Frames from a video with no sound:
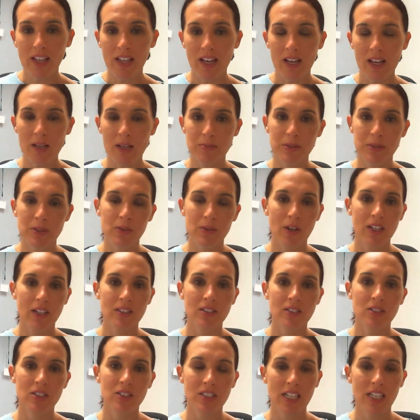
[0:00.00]
that helps you
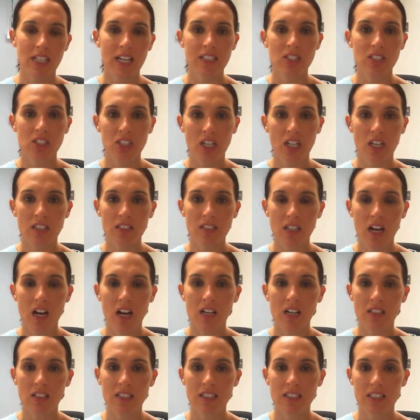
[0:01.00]
understand John
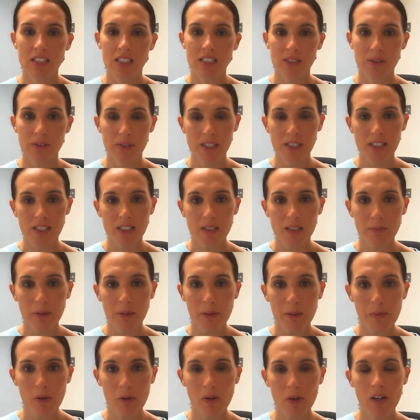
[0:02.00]
Holland's theory a little
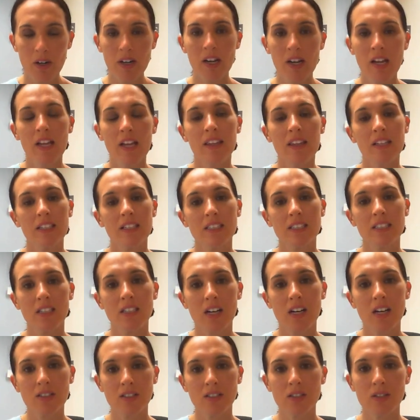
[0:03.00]
bit more. This is
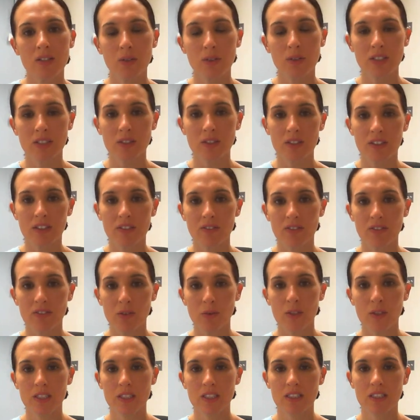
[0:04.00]
also going to
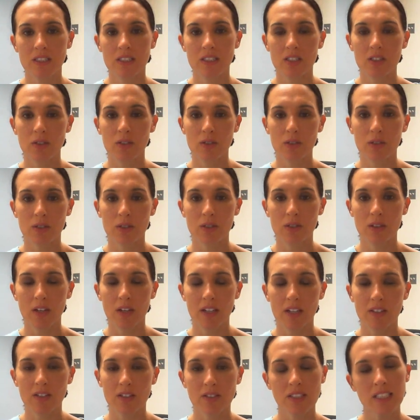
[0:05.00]
influence
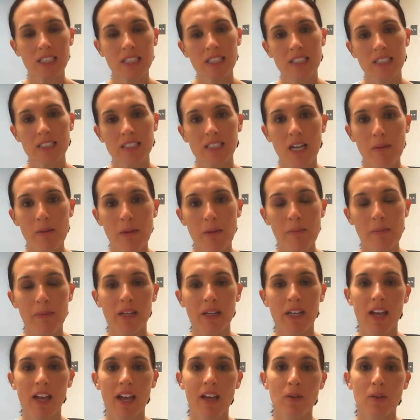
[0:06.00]
and you'll see this come up
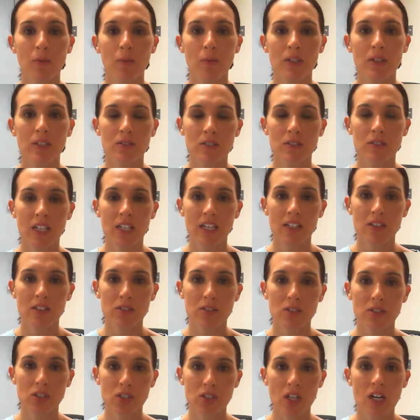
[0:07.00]
again when you take
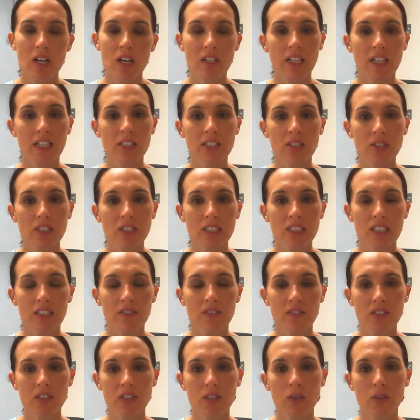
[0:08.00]
your strong interest
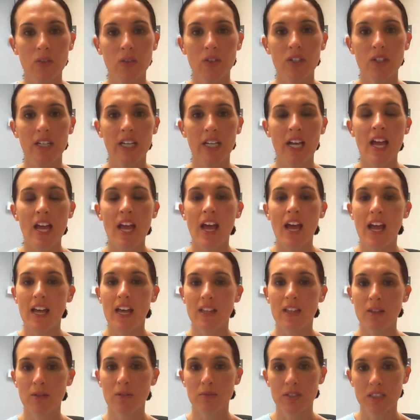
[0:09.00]
inventory
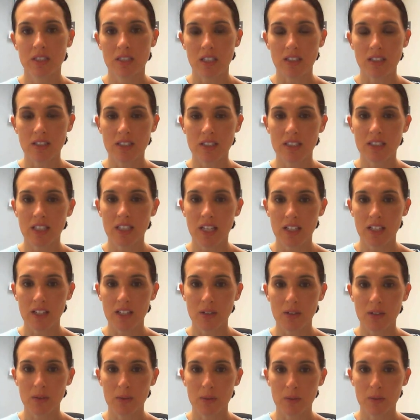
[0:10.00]
and the results that
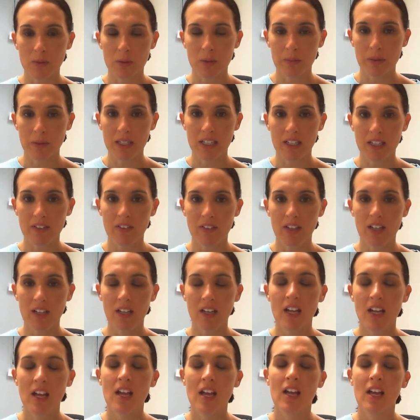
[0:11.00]
you will be
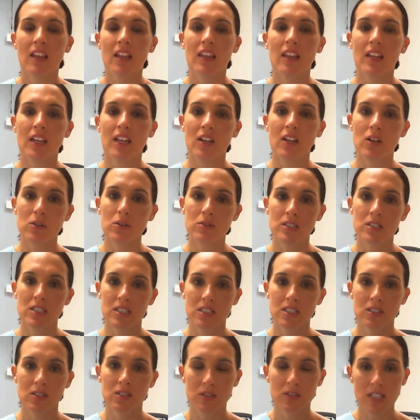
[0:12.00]
given. It goes
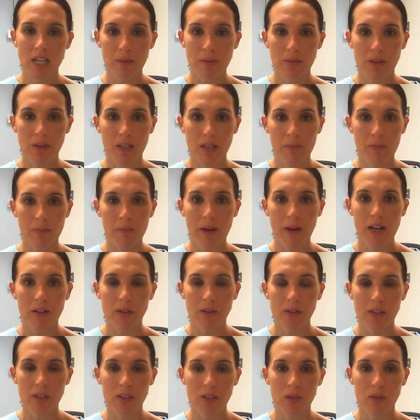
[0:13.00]
into depth
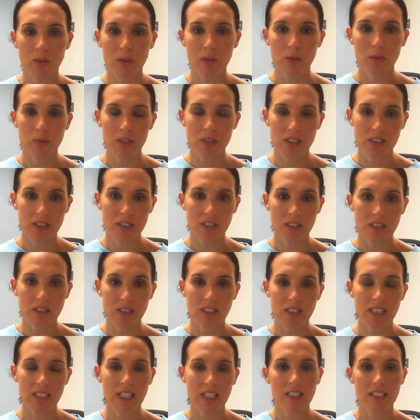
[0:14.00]
about your
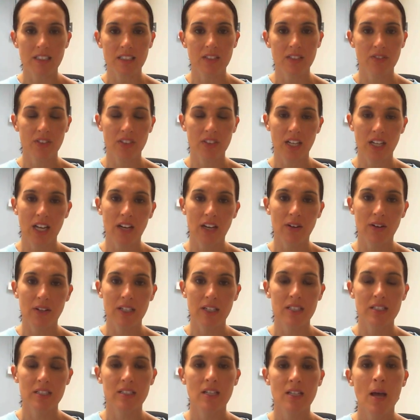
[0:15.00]
results and the different
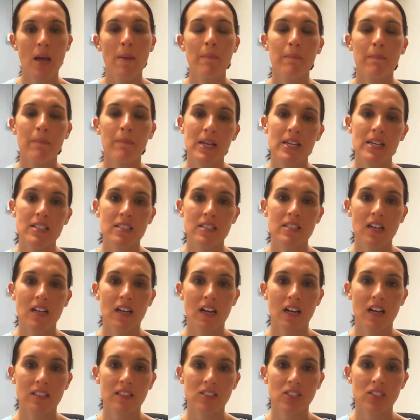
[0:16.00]
areas based
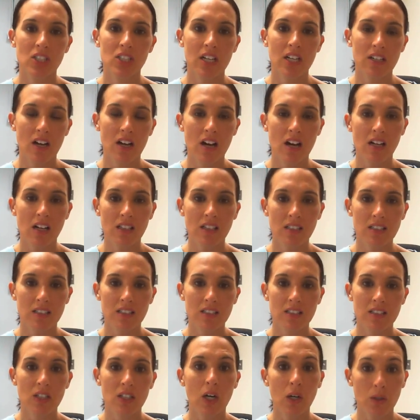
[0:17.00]
on John
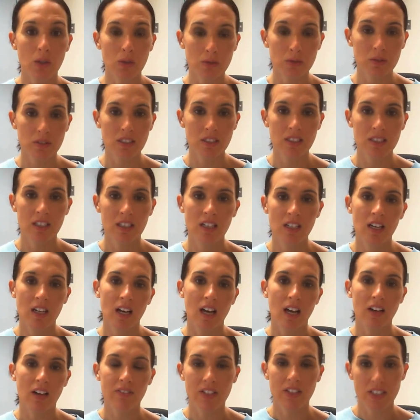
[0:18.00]
Holland's codes
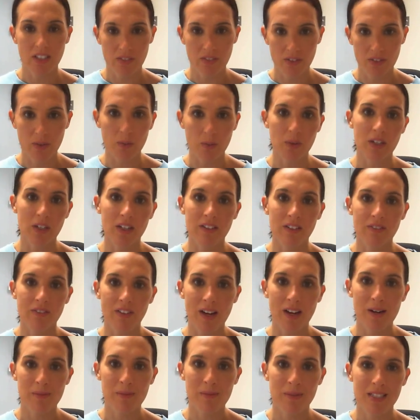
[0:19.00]
of the different work
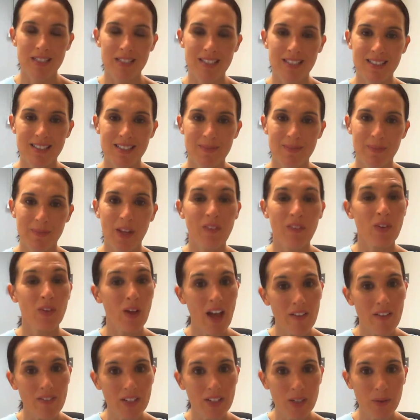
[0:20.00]
environments. If you
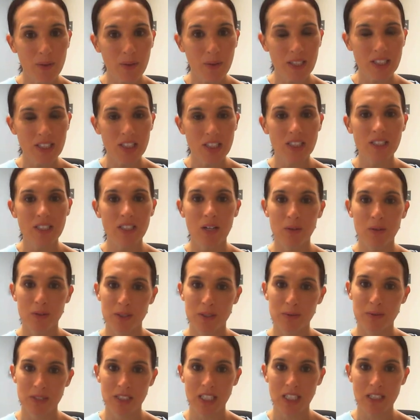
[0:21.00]
have any questions,
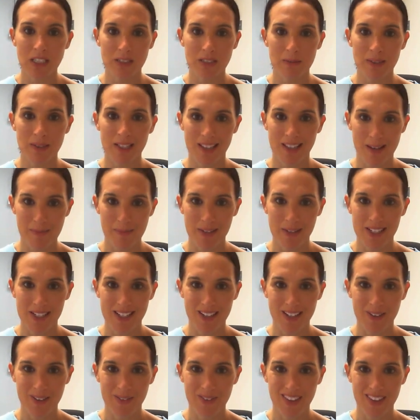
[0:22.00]
always reach out to me, let me
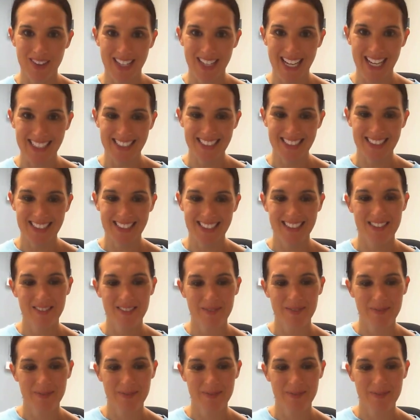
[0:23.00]
know. Thanks.